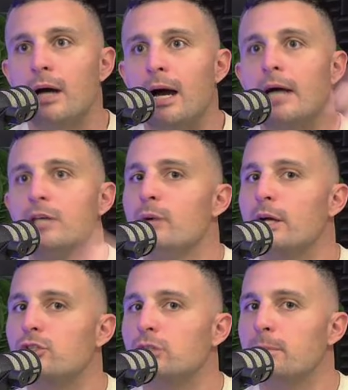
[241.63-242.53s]
are you
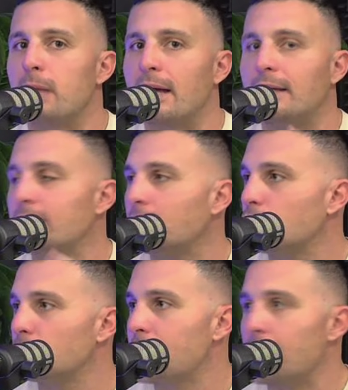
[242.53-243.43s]
actually paying down
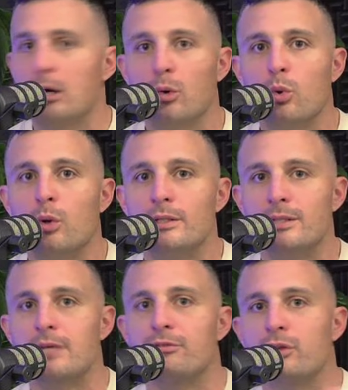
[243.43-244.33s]
your debt, or is
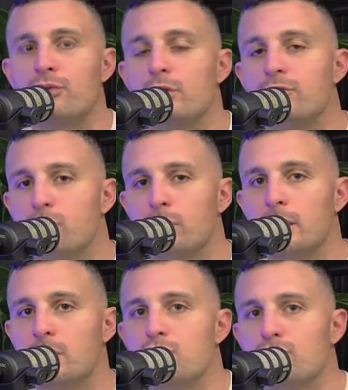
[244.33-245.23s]
it every 3 or 4
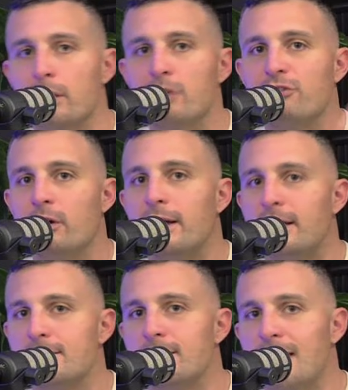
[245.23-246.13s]
years you're
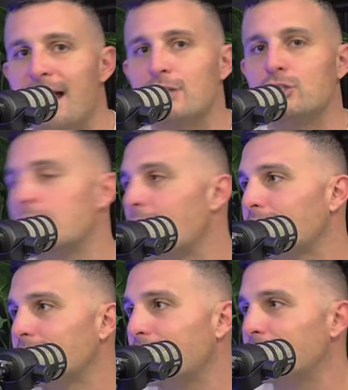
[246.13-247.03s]
refinancing, cashing
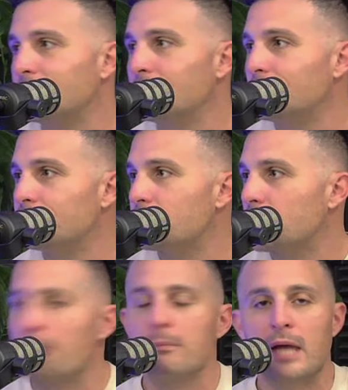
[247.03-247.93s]
out that
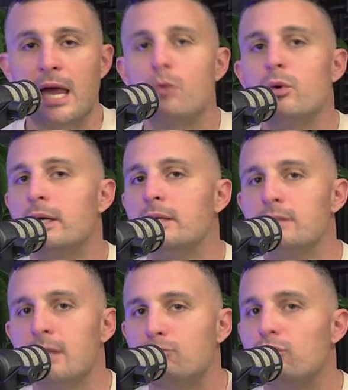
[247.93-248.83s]
equity to
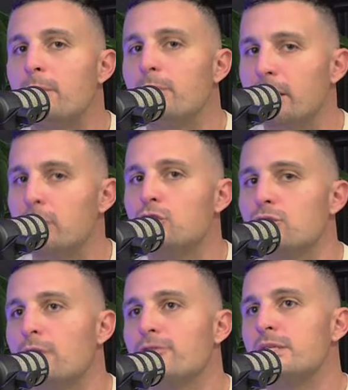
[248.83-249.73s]
then replenish
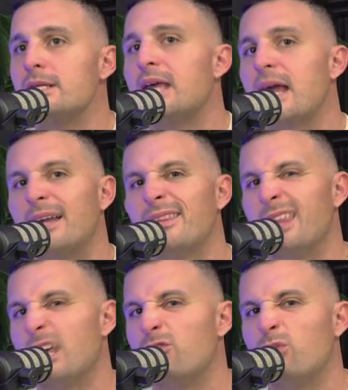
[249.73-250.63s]
your offset account?
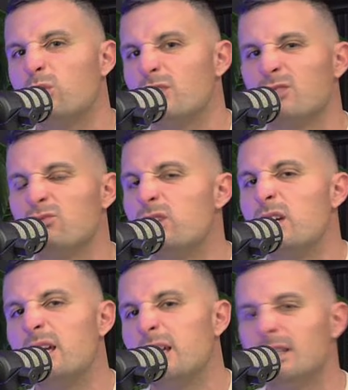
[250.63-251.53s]
Therefore, just
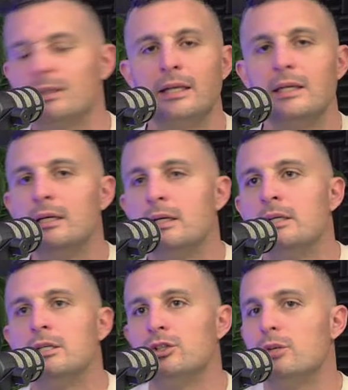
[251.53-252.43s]
really
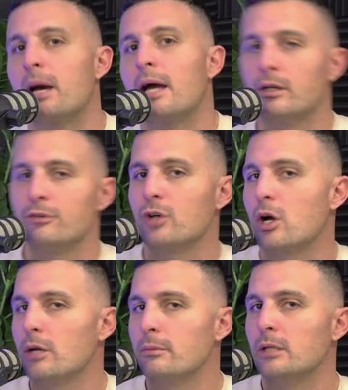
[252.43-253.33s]
you're paying off your
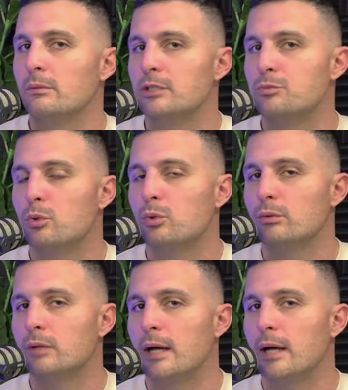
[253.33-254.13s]
home in a much more